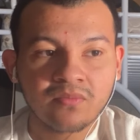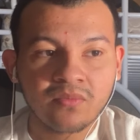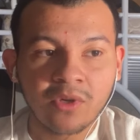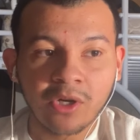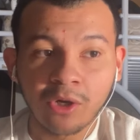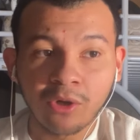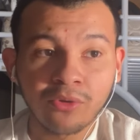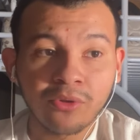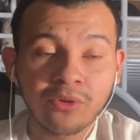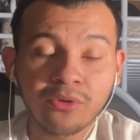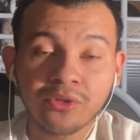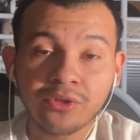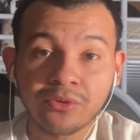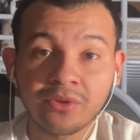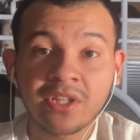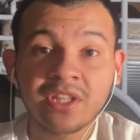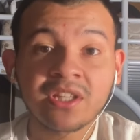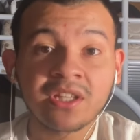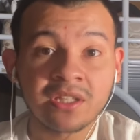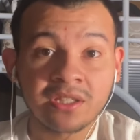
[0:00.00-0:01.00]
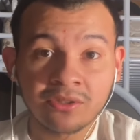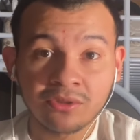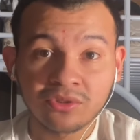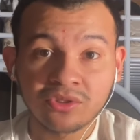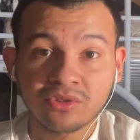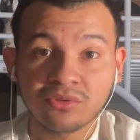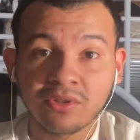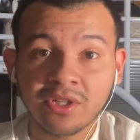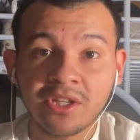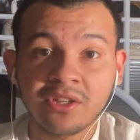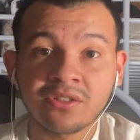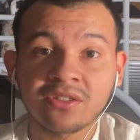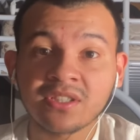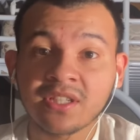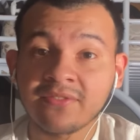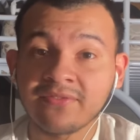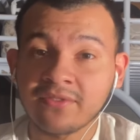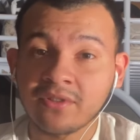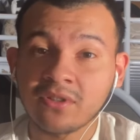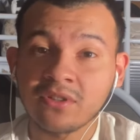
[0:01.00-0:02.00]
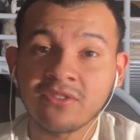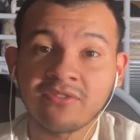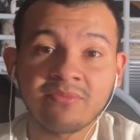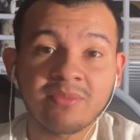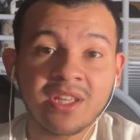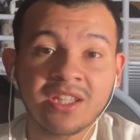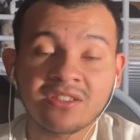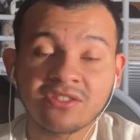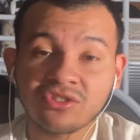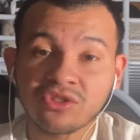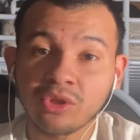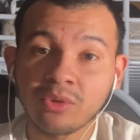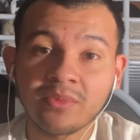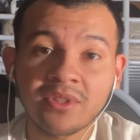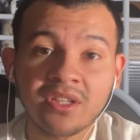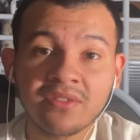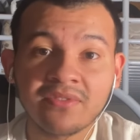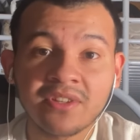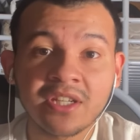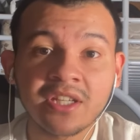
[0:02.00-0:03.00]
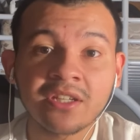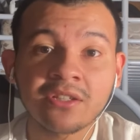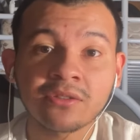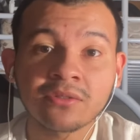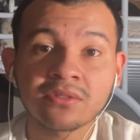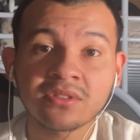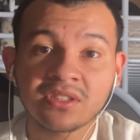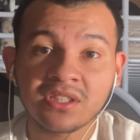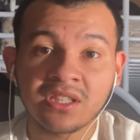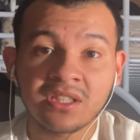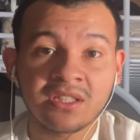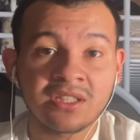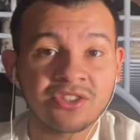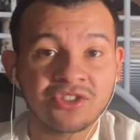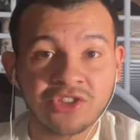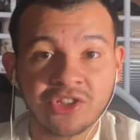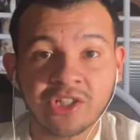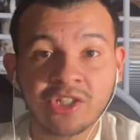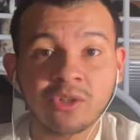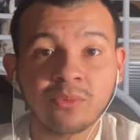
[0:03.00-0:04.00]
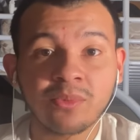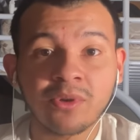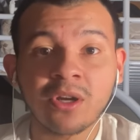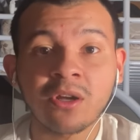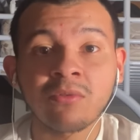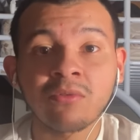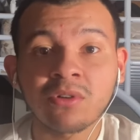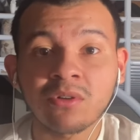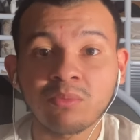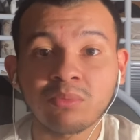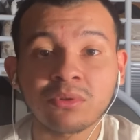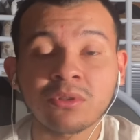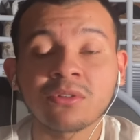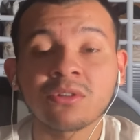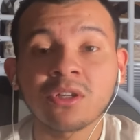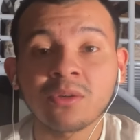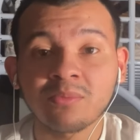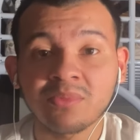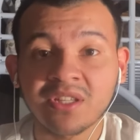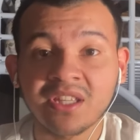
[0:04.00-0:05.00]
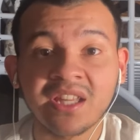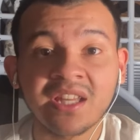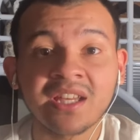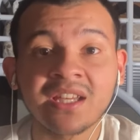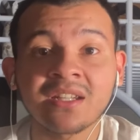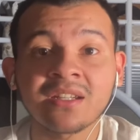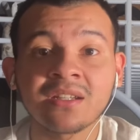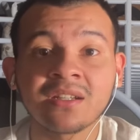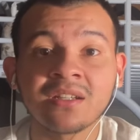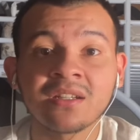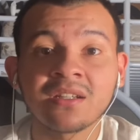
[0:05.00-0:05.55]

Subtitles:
although in those 3 years I could have made so many videos and this channel probably would have blown up again,